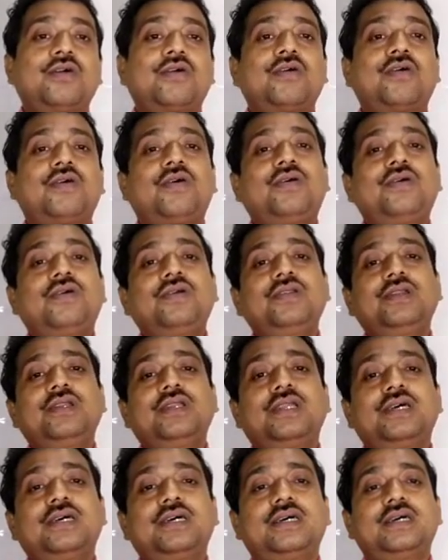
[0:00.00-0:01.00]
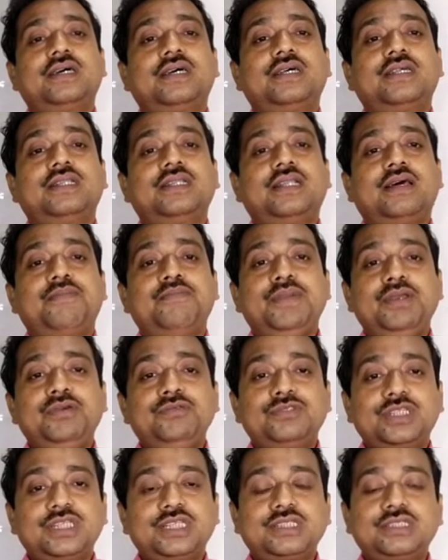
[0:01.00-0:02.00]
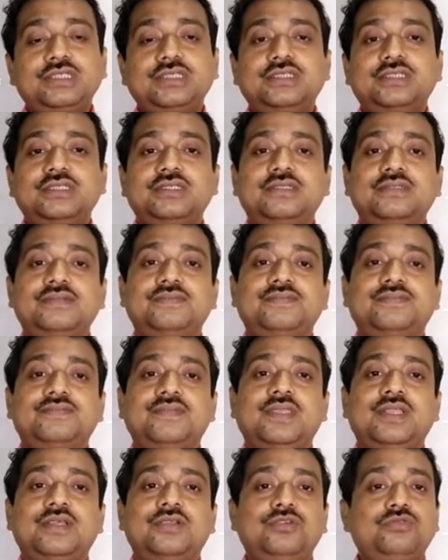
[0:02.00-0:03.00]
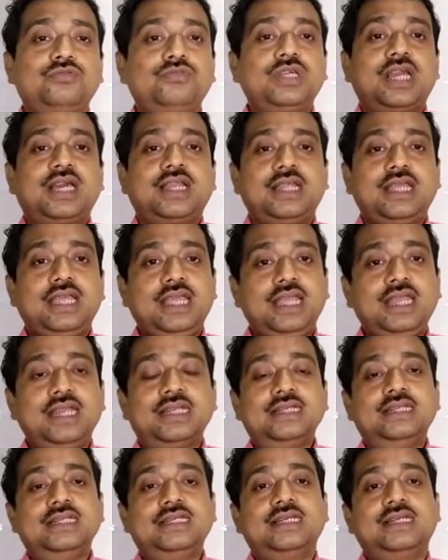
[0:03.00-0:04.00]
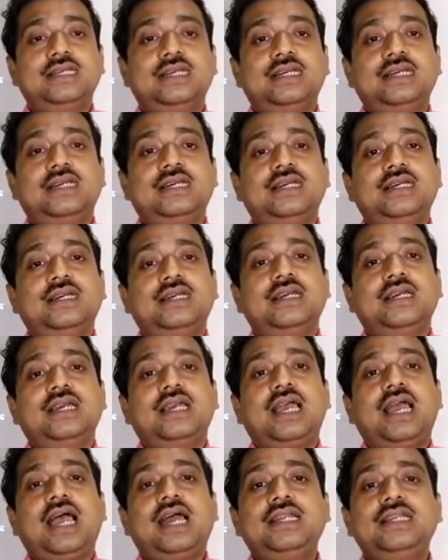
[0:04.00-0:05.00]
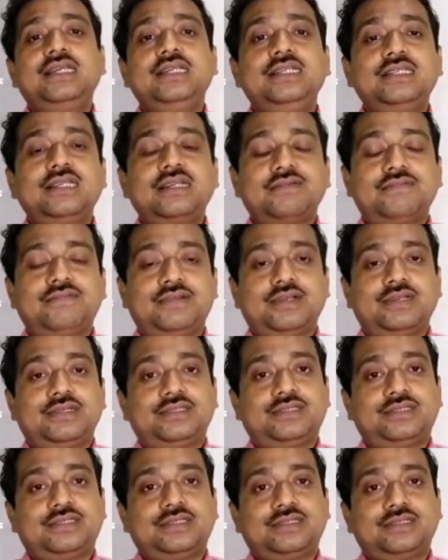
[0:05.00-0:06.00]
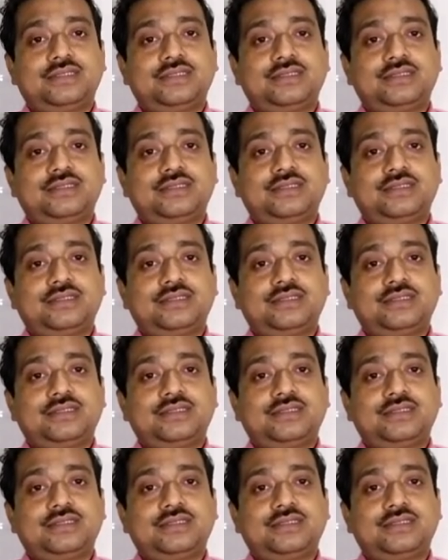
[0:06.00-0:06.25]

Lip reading: call the muses to their aid at intervals